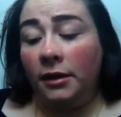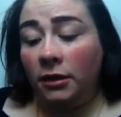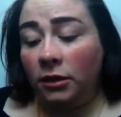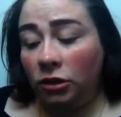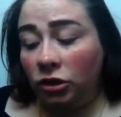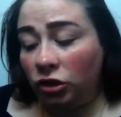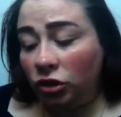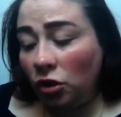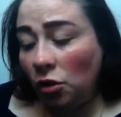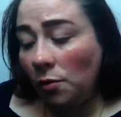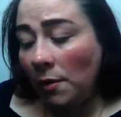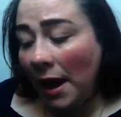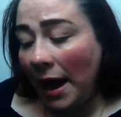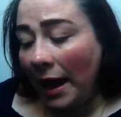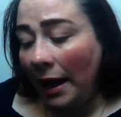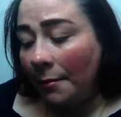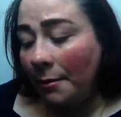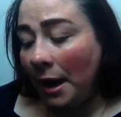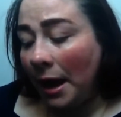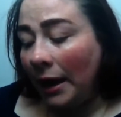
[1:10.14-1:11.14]
So
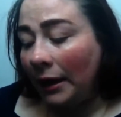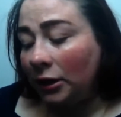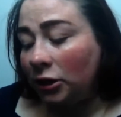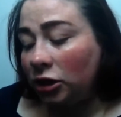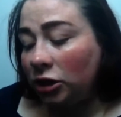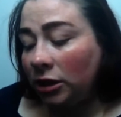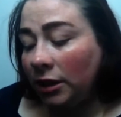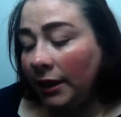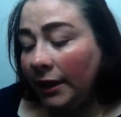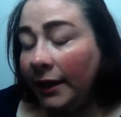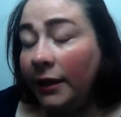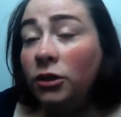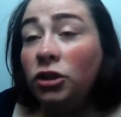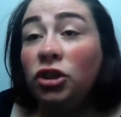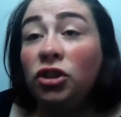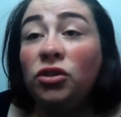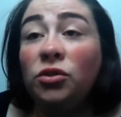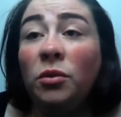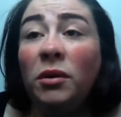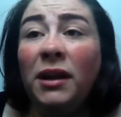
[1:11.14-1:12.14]
I'm actually
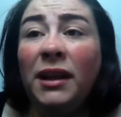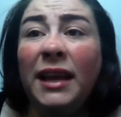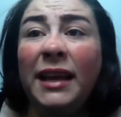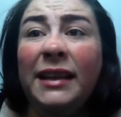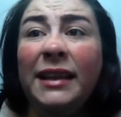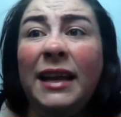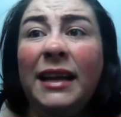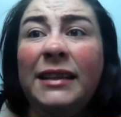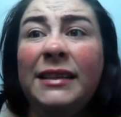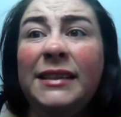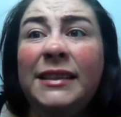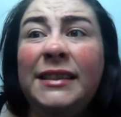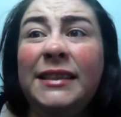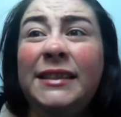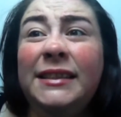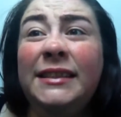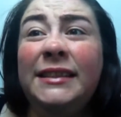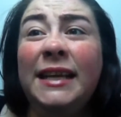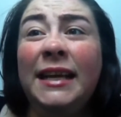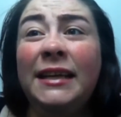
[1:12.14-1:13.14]
just going to let that
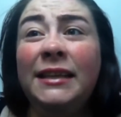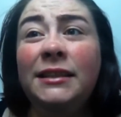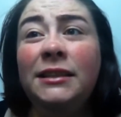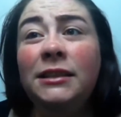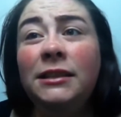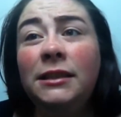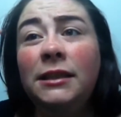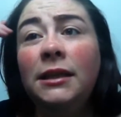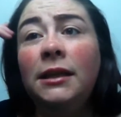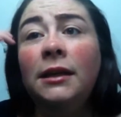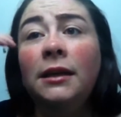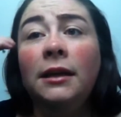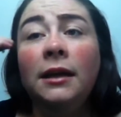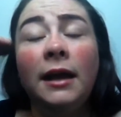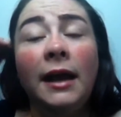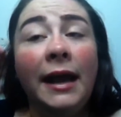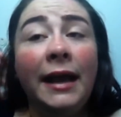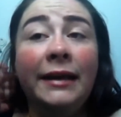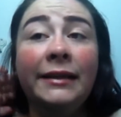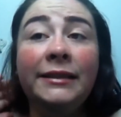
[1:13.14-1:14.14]
sit
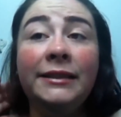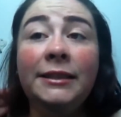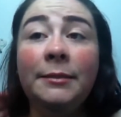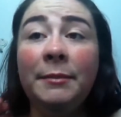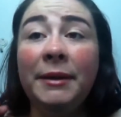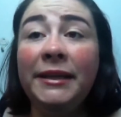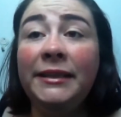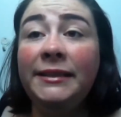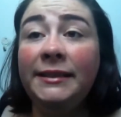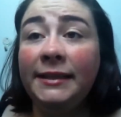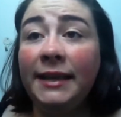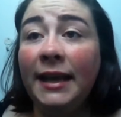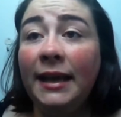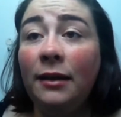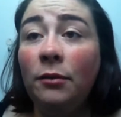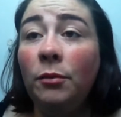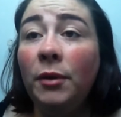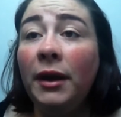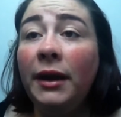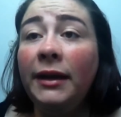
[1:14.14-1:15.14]
into my
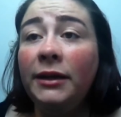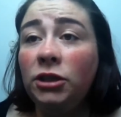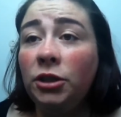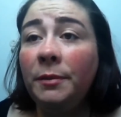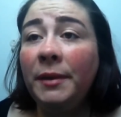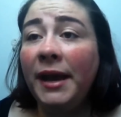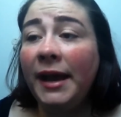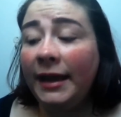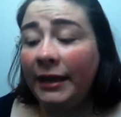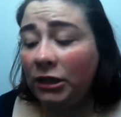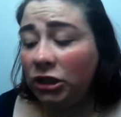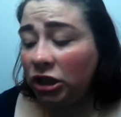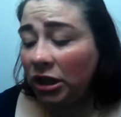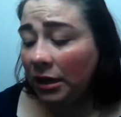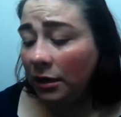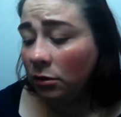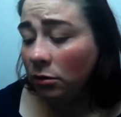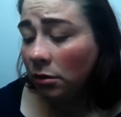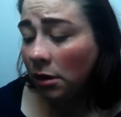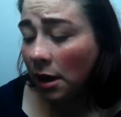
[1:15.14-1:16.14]
skin while I do my
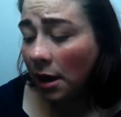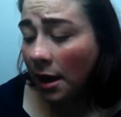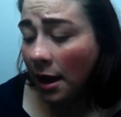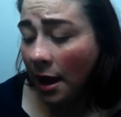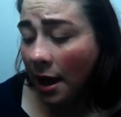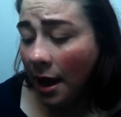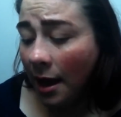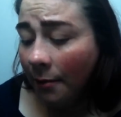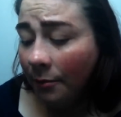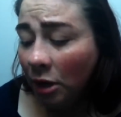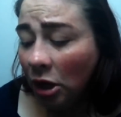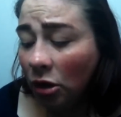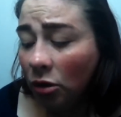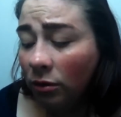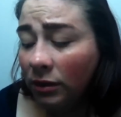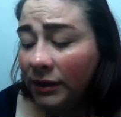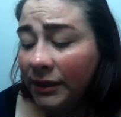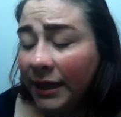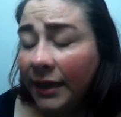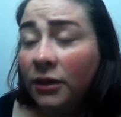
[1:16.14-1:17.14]
eyeshadow. I'm not
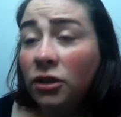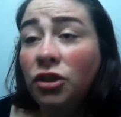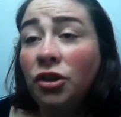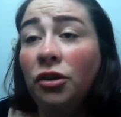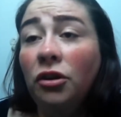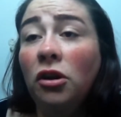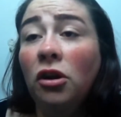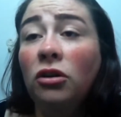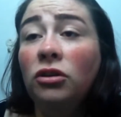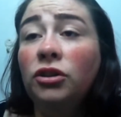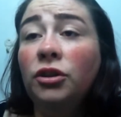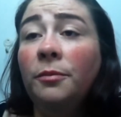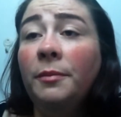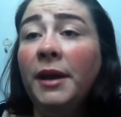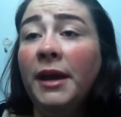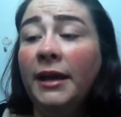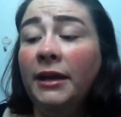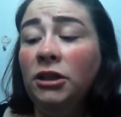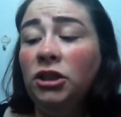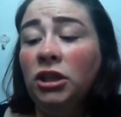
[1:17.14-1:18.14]
going to take too long doing
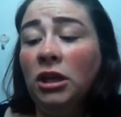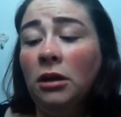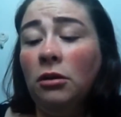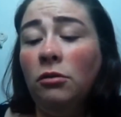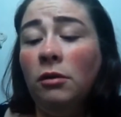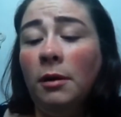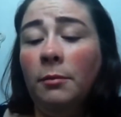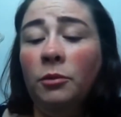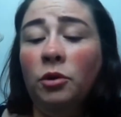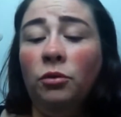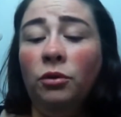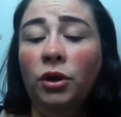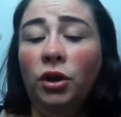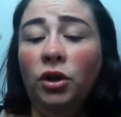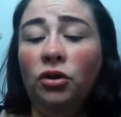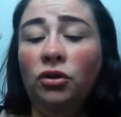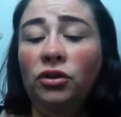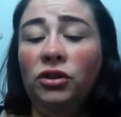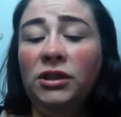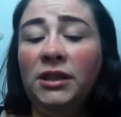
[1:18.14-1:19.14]
my eyeshadow. I'm going
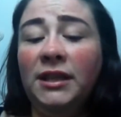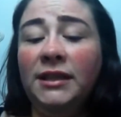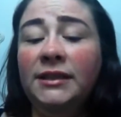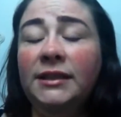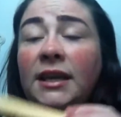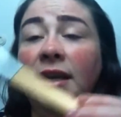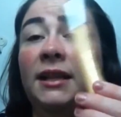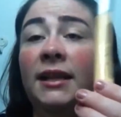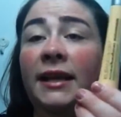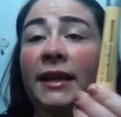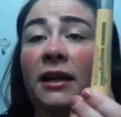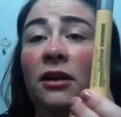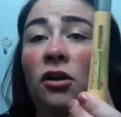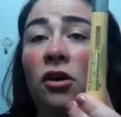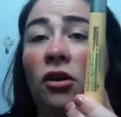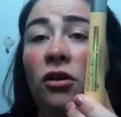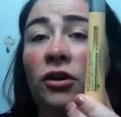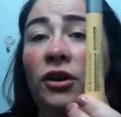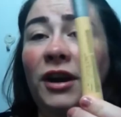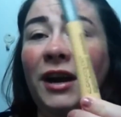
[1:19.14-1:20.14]
to use this Klean
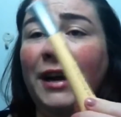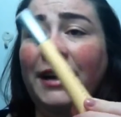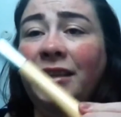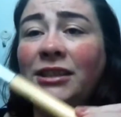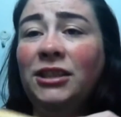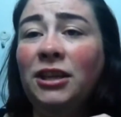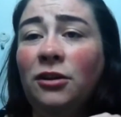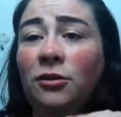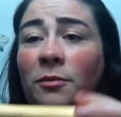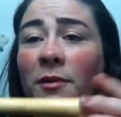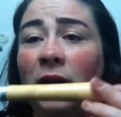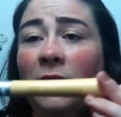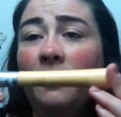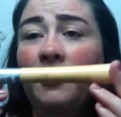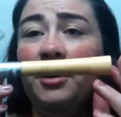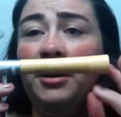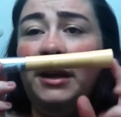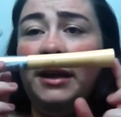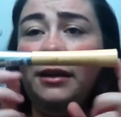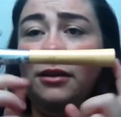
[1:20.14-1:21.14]
colour eyeshadow
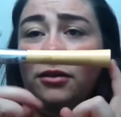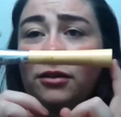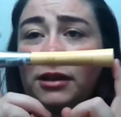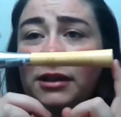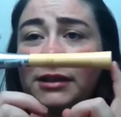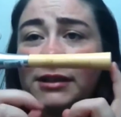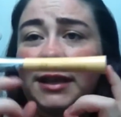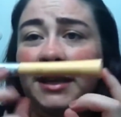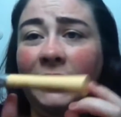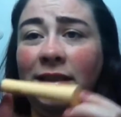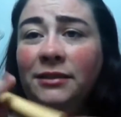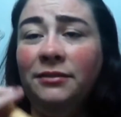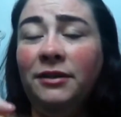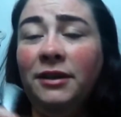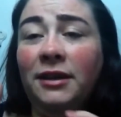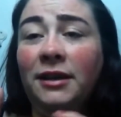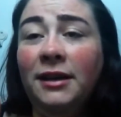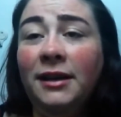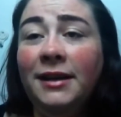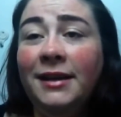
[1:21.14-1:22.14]
primer. Like, look at the size of
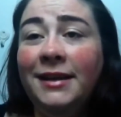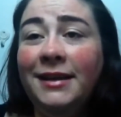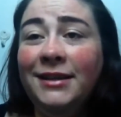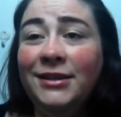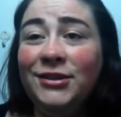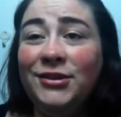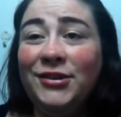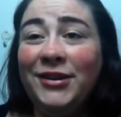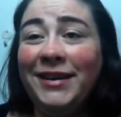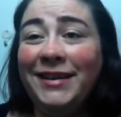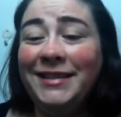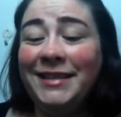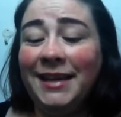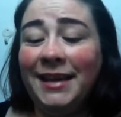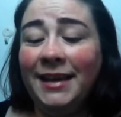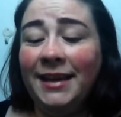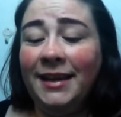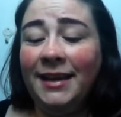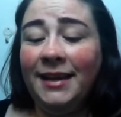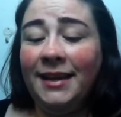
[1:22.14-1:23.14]
it. It's crazy.